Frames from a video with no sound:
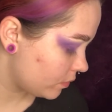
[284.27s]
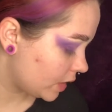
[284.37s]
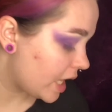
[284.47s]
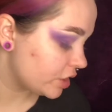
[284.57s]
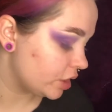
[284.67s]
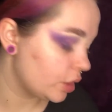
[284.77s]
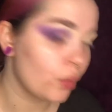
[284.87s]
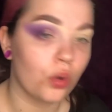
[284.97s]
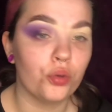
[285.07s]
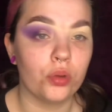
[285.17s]
Actually, you know
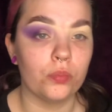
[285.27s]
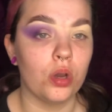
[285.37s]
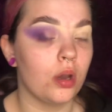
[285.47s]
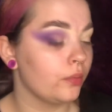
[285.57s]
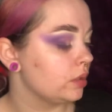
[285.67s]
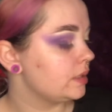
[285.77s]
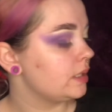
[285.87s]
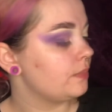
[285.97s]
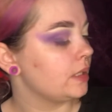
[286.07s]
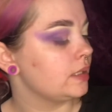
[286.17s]
what? No, I'm not. I'm going to
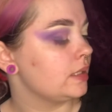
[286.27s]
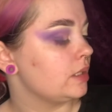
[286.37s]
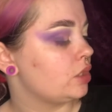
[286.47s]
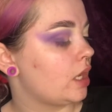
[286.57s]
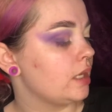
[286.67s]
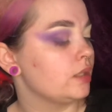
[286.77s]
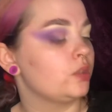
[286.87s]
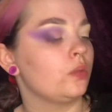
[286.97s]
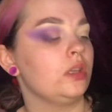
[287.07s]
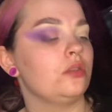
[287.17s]
dip into the shade
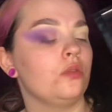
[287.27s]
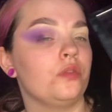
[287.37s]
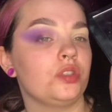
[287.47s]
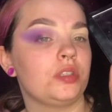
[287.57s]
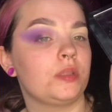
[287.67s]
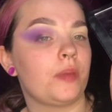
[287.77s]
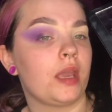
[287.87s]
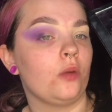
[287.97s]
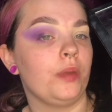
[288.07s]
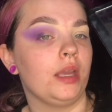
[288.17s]
Sweet Tooth, which is this
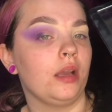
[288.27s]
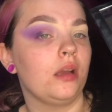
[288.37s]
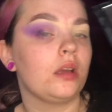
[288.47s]
pale pink.